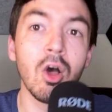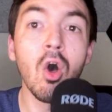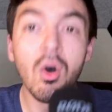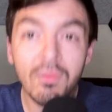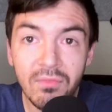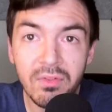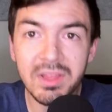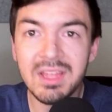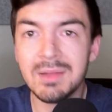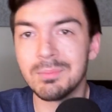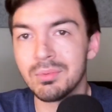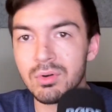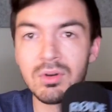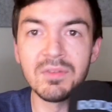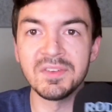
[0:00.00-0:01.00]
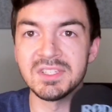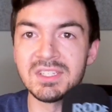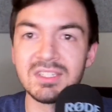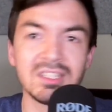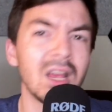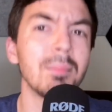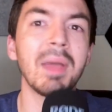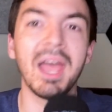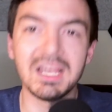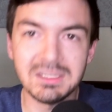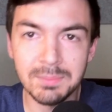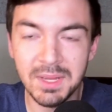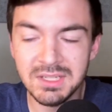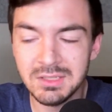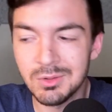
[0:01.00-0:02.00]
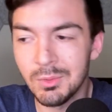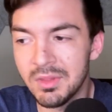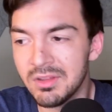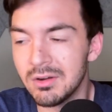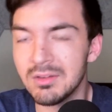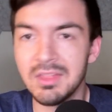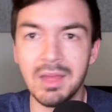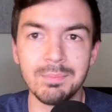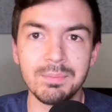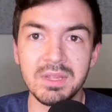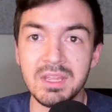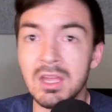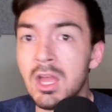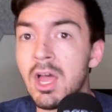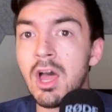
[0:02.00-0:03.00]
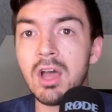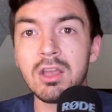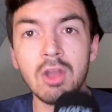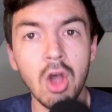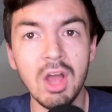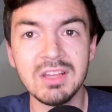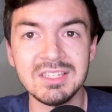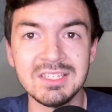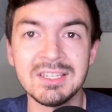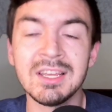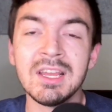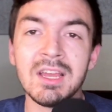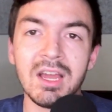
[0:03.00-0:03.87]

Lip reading: hopefully improves some aspect, whether that be cost,